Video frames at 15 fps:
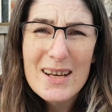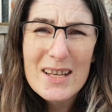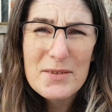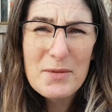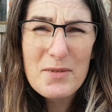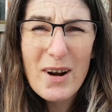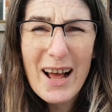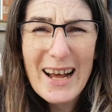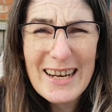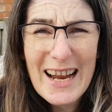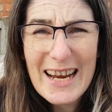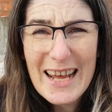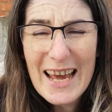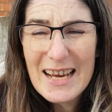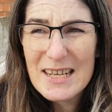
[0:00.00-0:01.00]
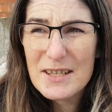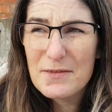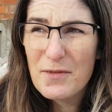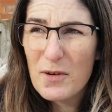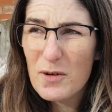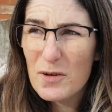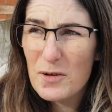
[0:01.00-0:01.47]
So we've not had any eggs
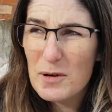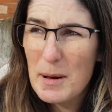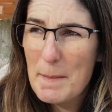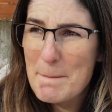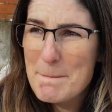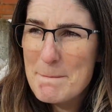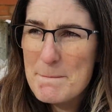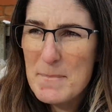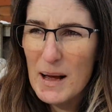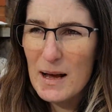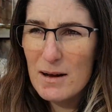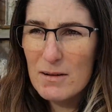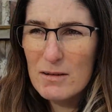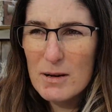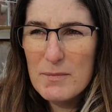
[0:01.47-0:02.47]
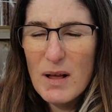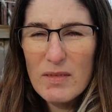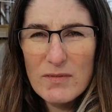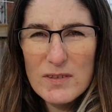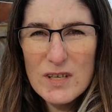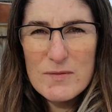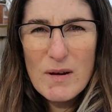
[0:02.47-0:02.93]
for about a
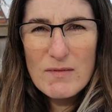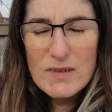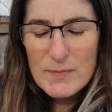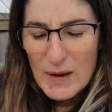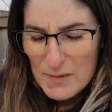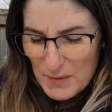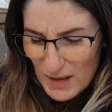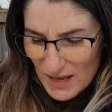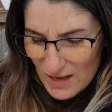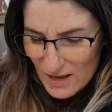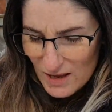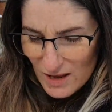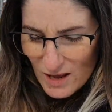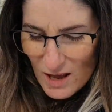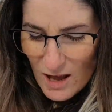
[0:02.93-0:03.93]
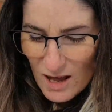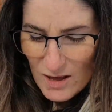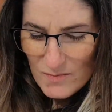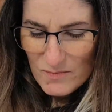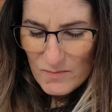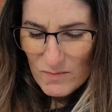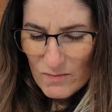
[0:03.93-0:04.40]
month, two months maybe,
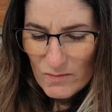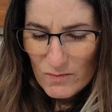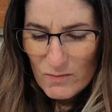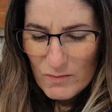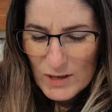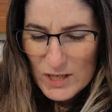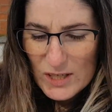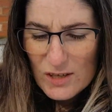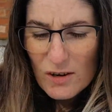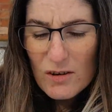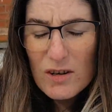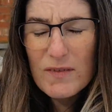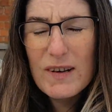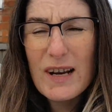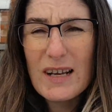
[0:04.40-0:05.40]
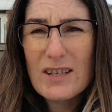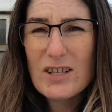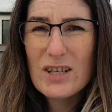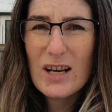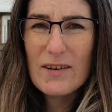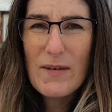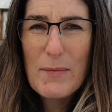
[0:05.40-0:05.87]
um, which is longer than
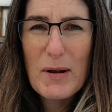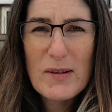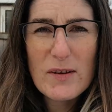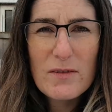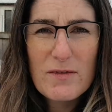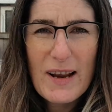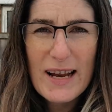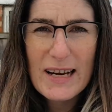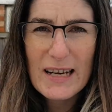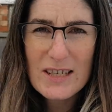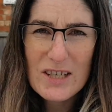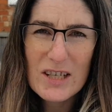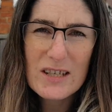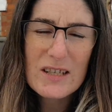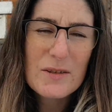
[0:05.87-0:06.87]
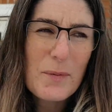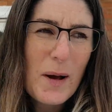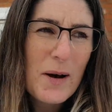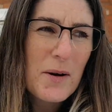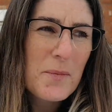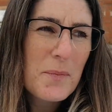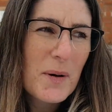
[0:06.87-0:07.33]
last year. They went off lay last year as
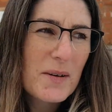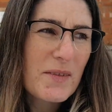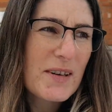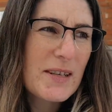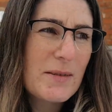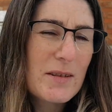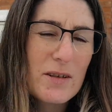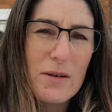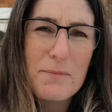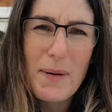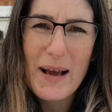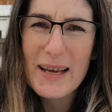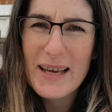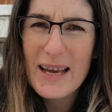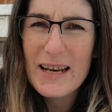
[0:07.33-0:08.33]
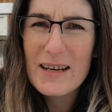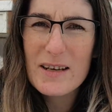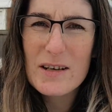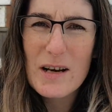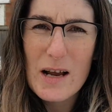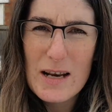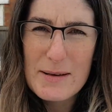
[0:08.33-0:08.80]
well, but they seem to come back
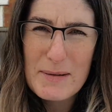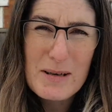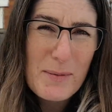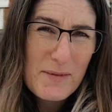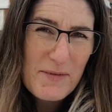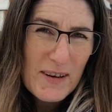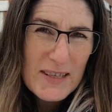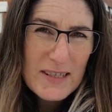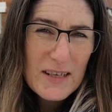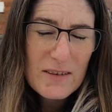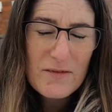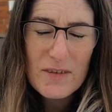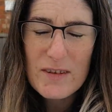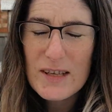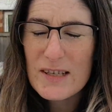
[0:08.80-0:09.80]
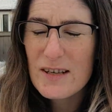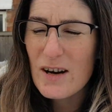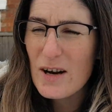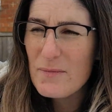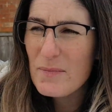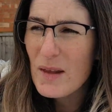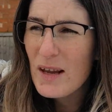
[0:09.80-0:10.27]
in a little bit faster than this
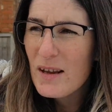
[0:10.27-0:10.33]
time.